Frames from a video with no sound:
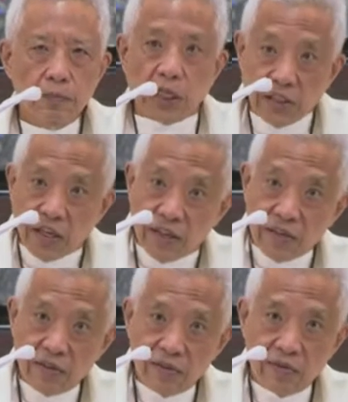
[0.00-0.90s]
Kasi
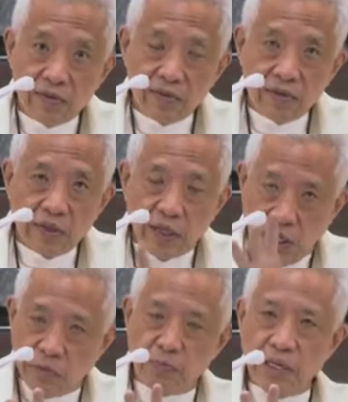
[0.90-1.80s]

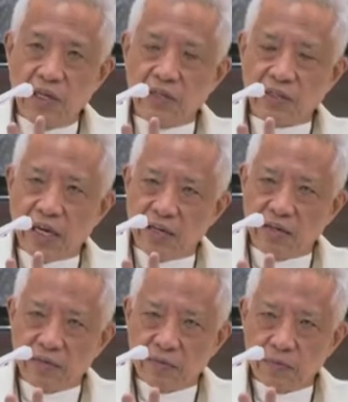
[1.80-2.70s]
8 billion tayo